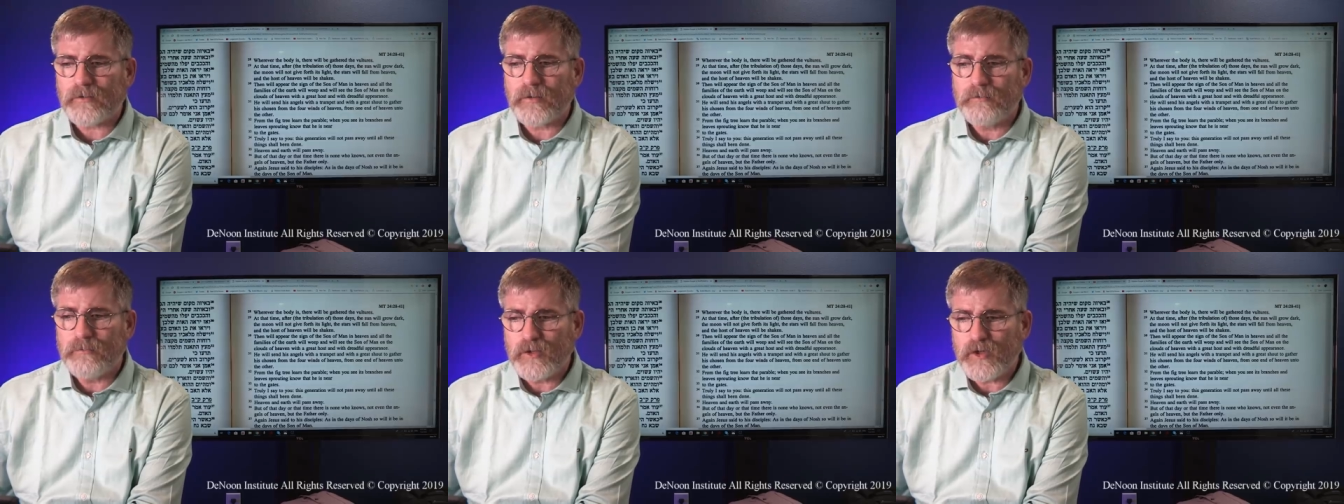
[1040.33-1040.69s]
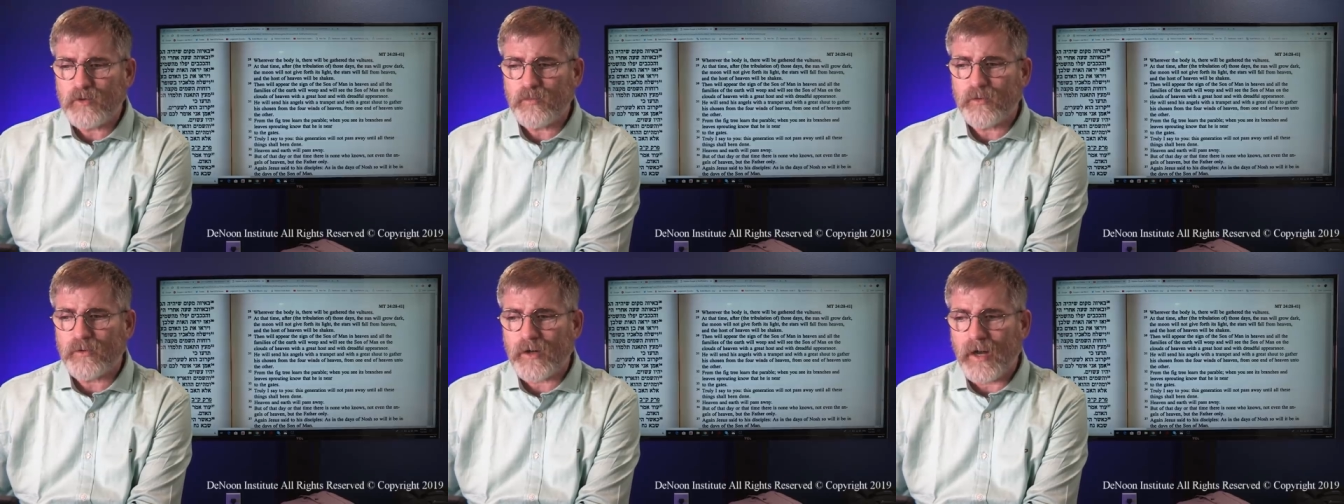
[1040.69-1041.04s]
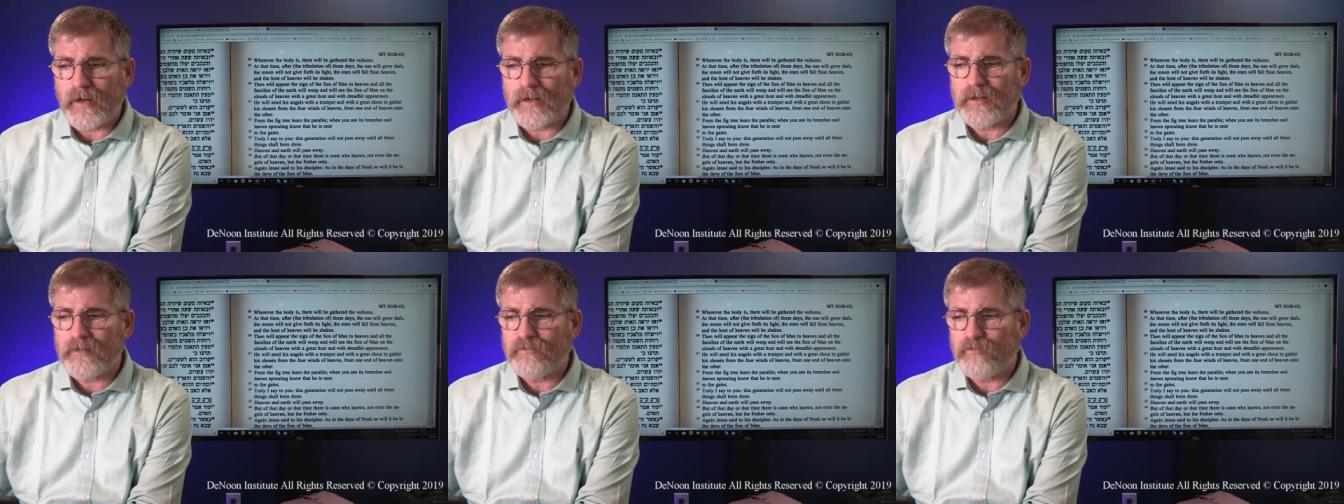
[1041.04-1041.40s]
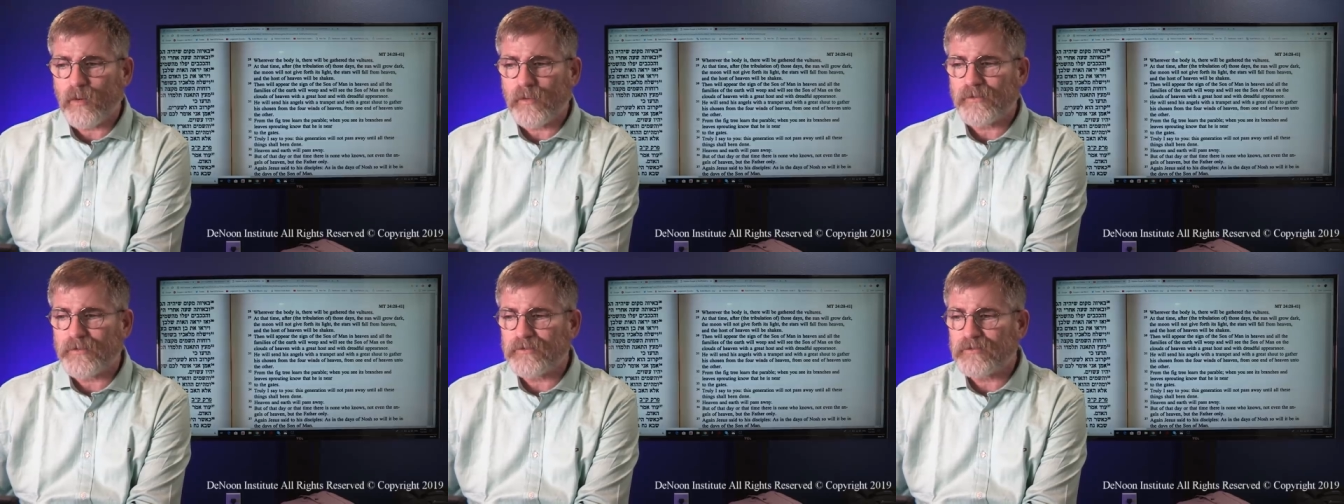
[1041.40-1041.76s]
the moon will not give
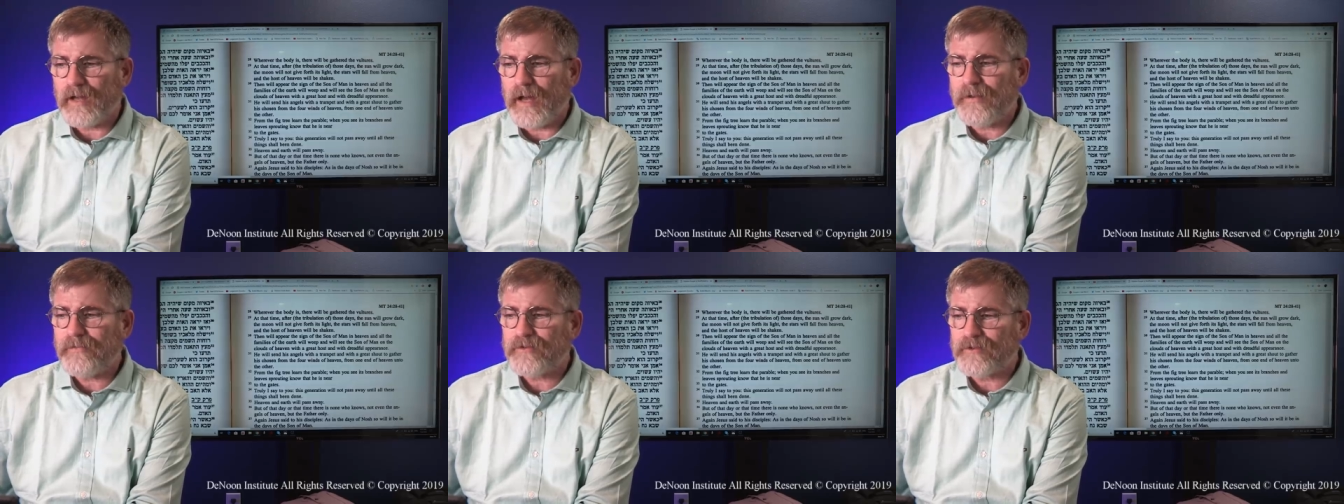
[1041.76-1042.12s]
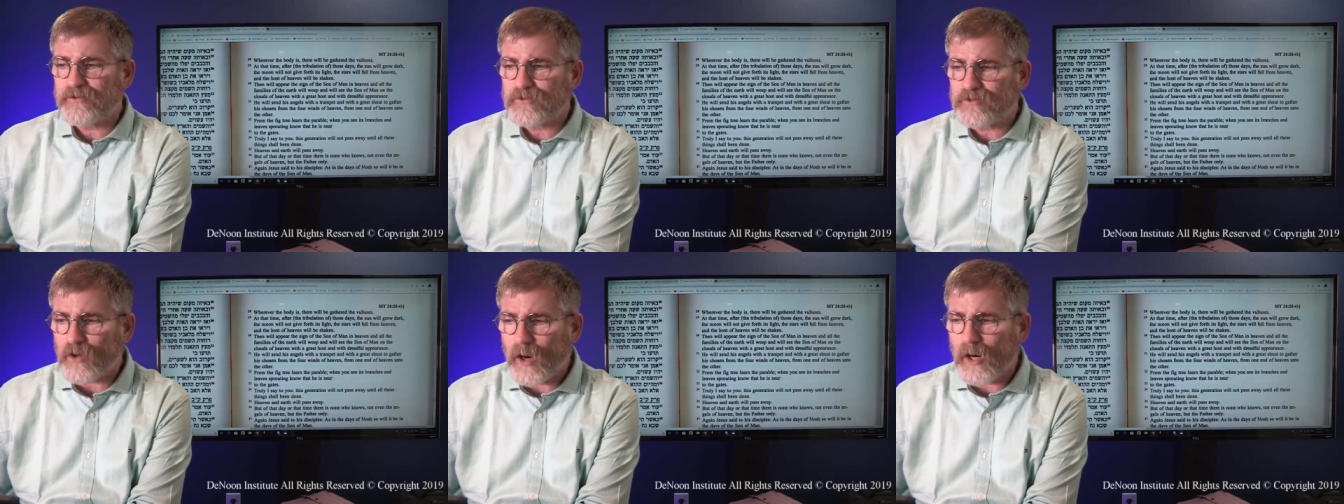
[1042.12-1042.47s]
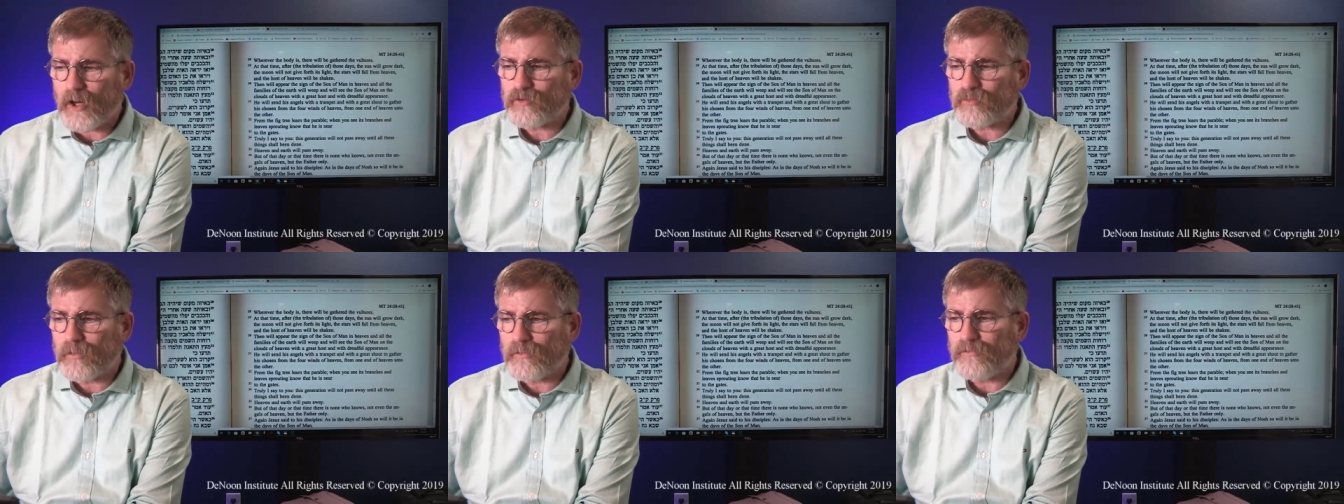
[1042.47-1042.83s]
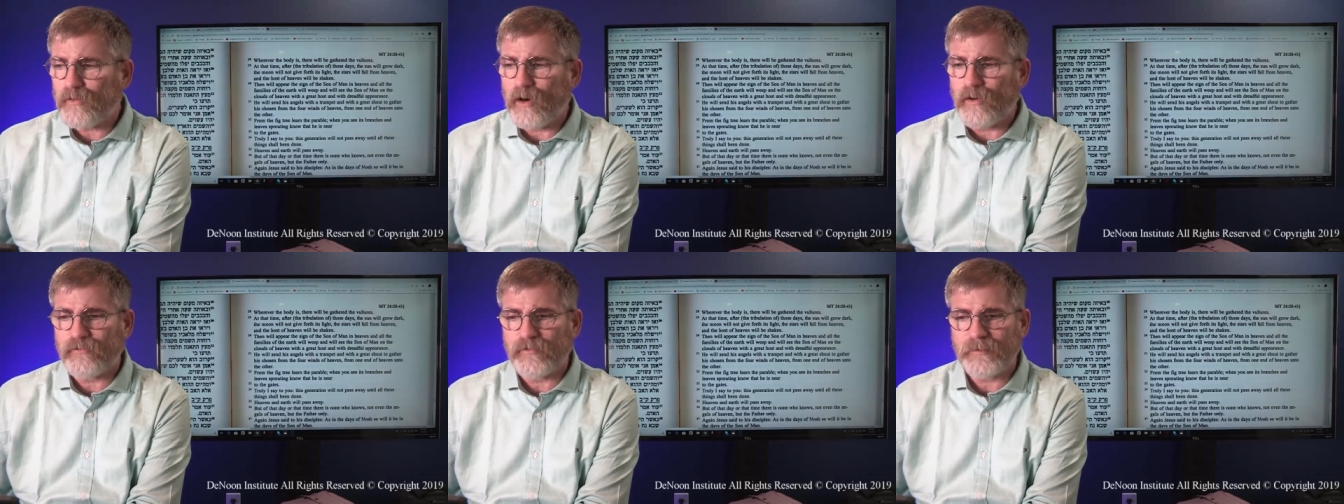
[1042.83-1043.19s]
forth its light, the stars will
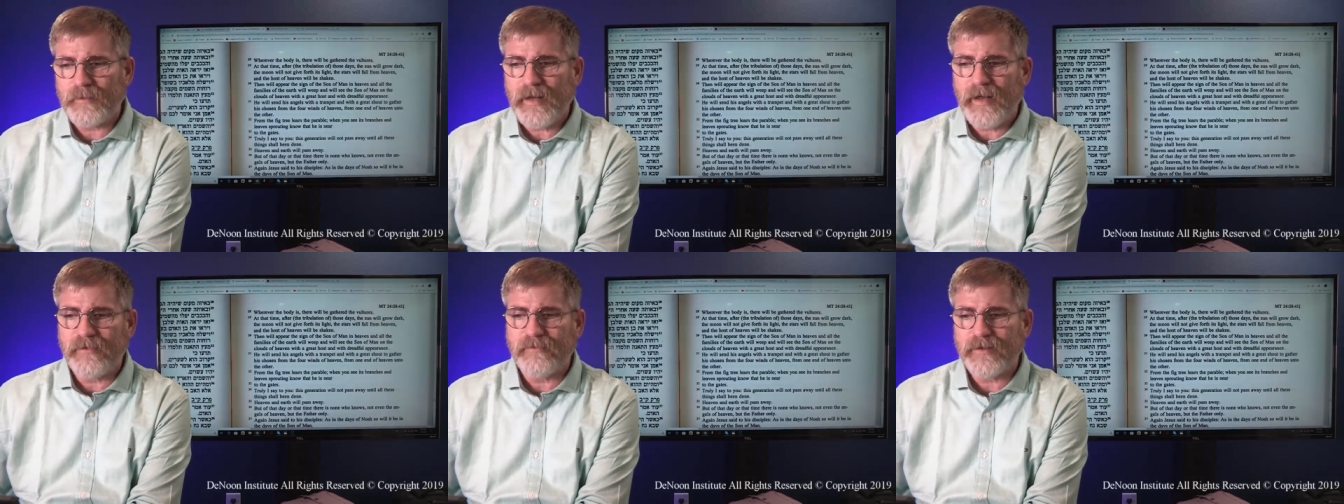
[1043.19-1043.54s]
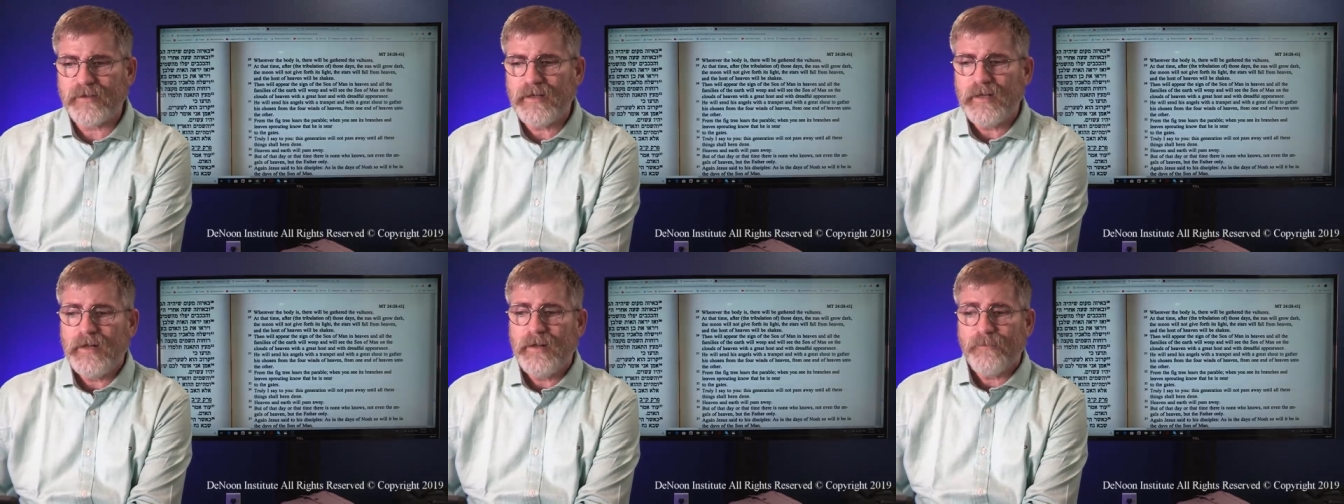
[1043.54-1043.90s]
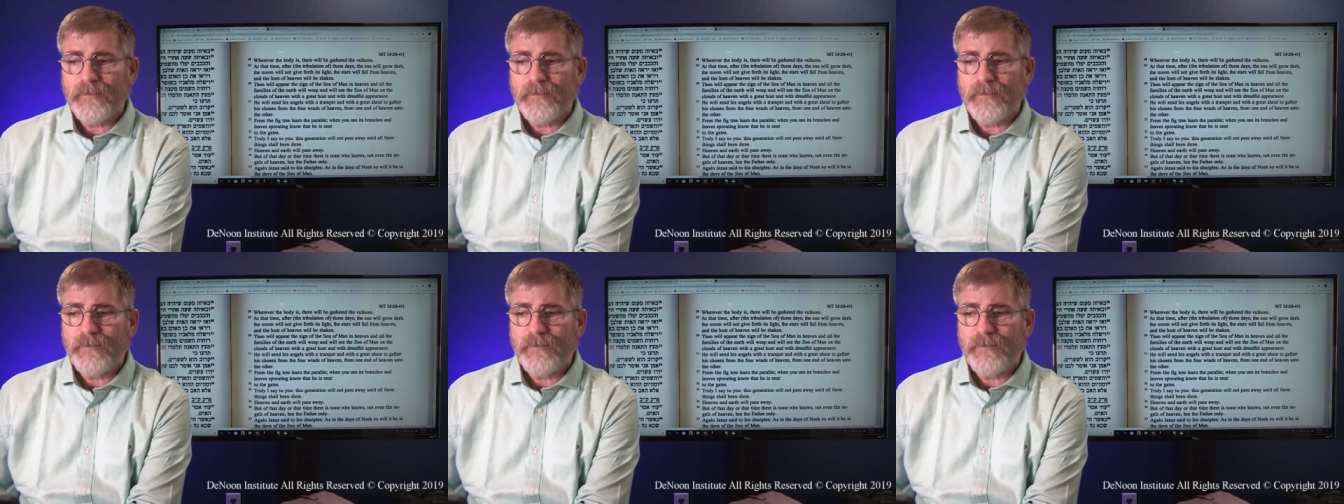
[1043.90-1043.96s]
fall from heaven,